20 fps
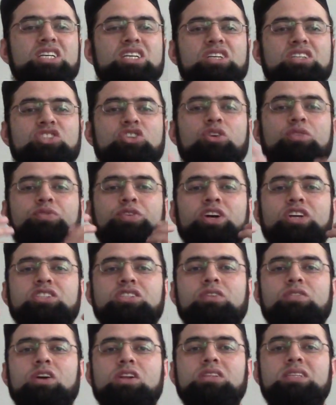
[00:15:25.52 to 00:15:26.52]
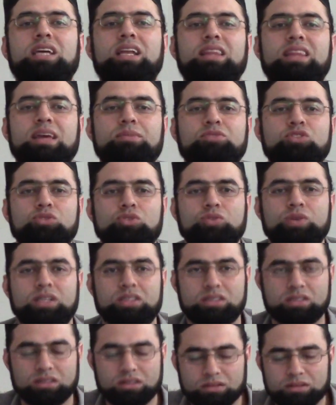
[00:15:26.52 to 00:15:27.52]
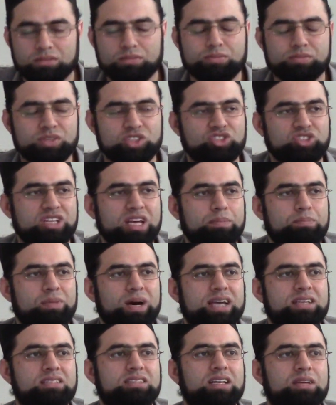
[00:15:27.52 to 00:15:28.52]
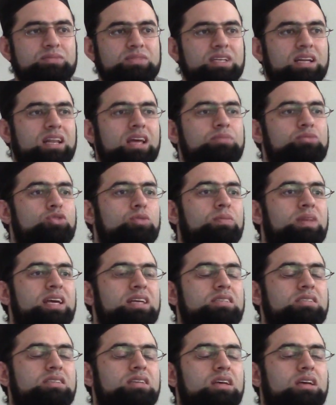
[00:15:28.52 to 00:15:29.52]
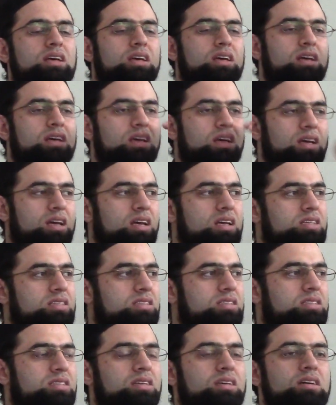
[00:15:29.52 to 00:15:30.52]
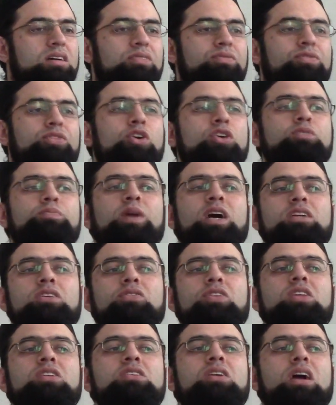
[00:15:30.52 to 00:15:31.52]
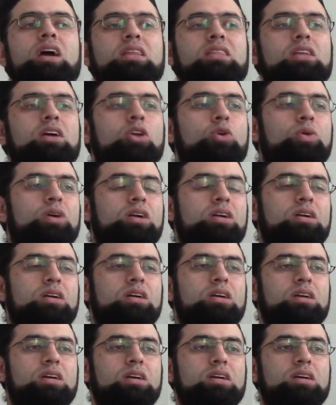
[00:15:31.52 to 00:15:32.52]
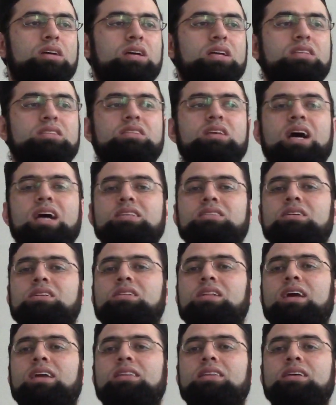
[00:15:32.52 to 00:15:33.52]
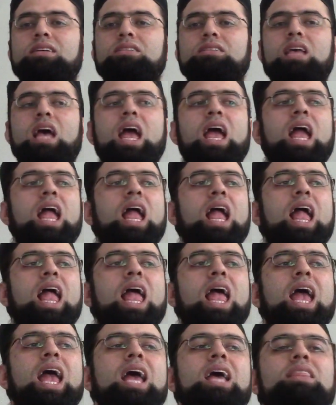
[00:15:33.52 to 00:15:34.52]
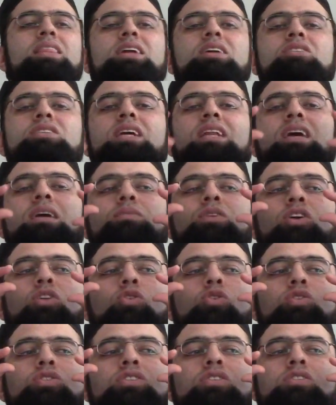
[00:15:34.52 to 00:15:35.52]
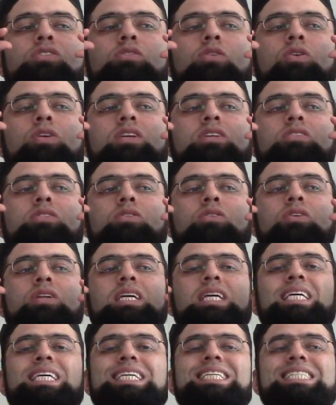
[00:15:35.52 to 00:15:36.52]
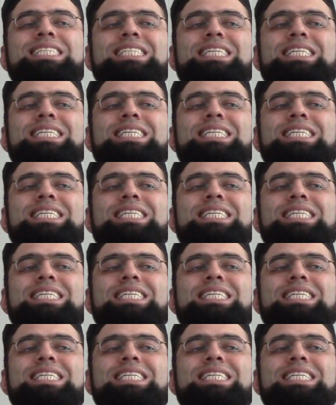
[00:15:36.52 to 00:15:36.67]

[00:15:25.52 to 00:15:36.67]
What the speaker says: So first of all, tell them to do it step by step. Tell him to place his front part of the tongue at the lower incisor like this. Then you tell him close slowly.